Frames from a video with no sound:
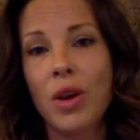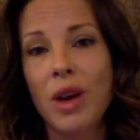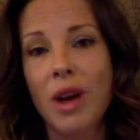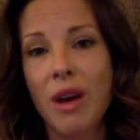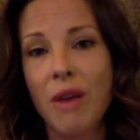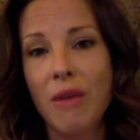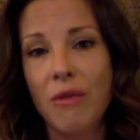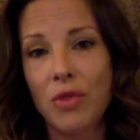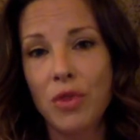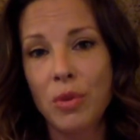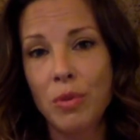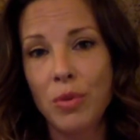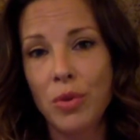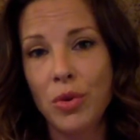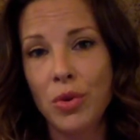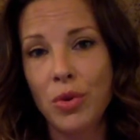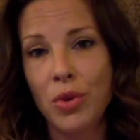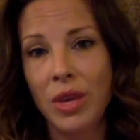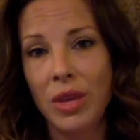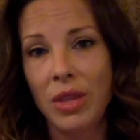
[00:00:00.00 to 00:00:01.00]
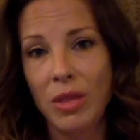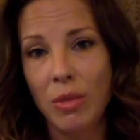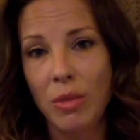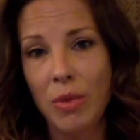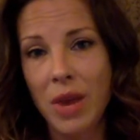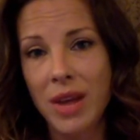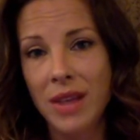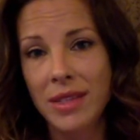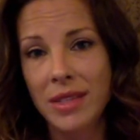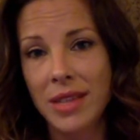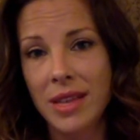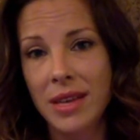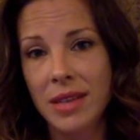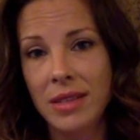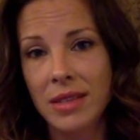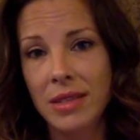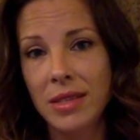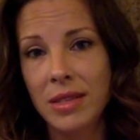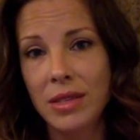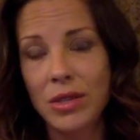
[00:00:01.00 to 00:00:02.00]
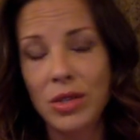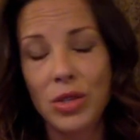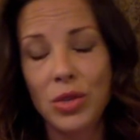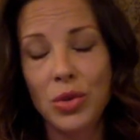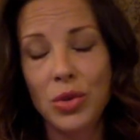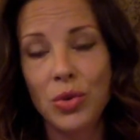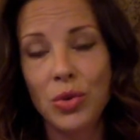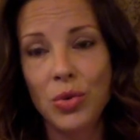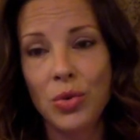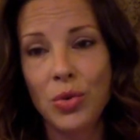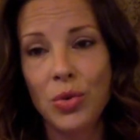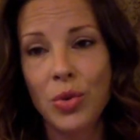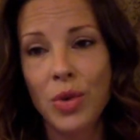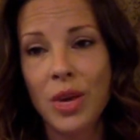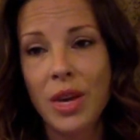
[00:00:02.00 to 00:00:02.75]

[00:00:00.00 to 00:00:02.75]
comfortable in the process to,